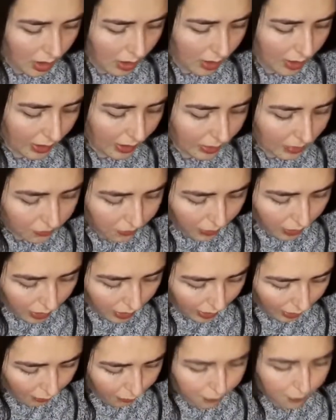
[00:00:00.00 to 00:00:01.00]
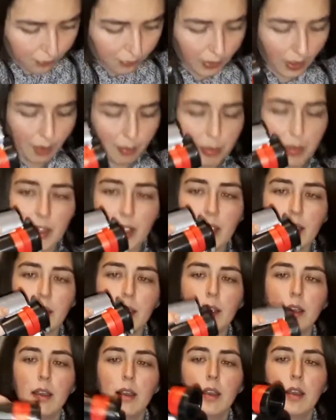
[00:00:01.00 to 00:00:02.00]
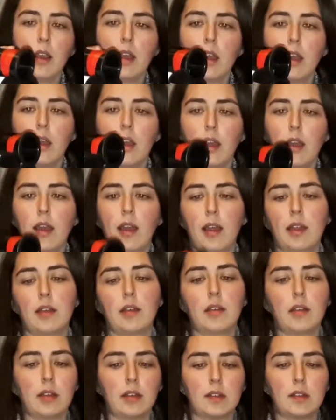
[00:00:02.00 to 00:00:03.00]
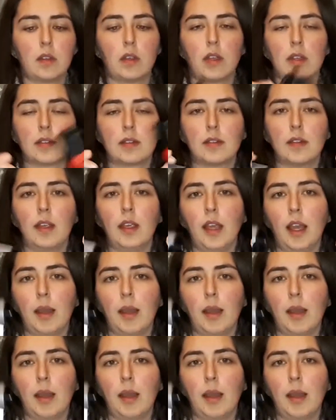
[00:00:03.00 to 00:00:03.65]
things for gift wrapping, and as you can see,